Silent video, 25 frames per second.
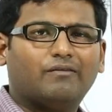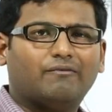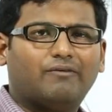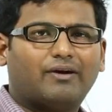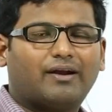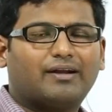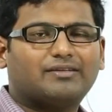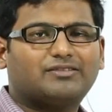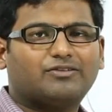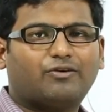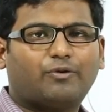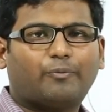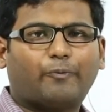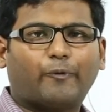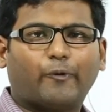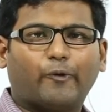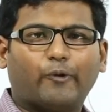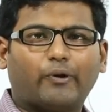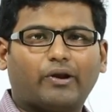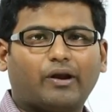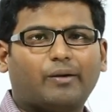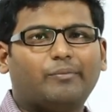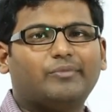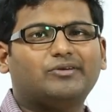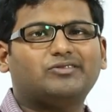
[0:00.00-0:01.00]
Whereas our
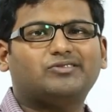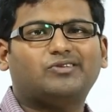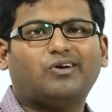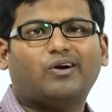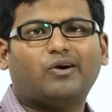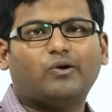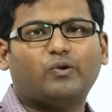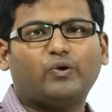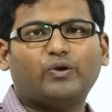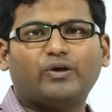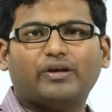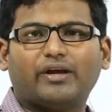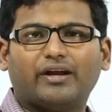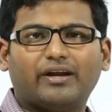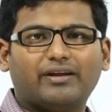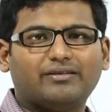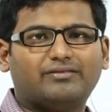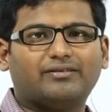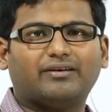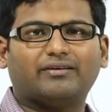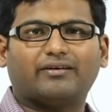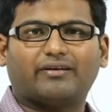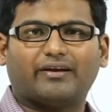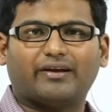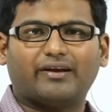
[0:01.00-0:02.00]
program is not doing
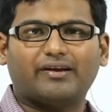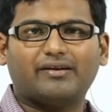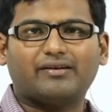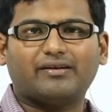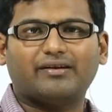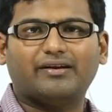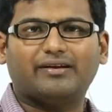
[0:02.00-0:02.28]
anything, right?